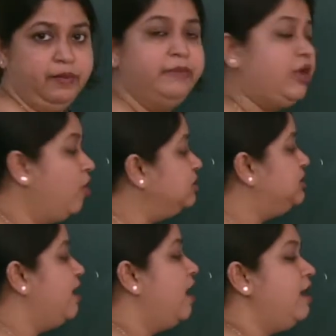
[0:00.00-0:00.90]
because
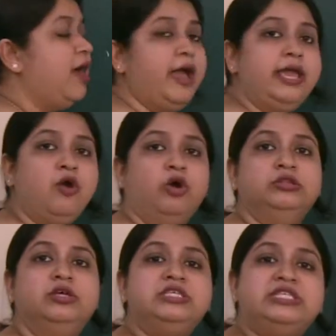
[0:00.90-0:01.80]
they are lying
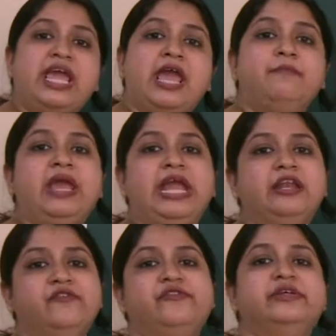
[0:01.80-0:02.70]
on the same
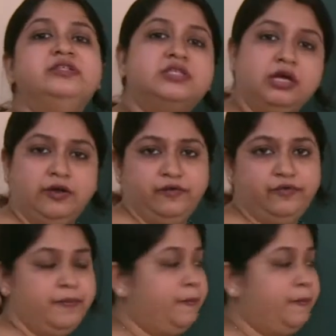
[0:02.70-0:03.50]
indifference curve.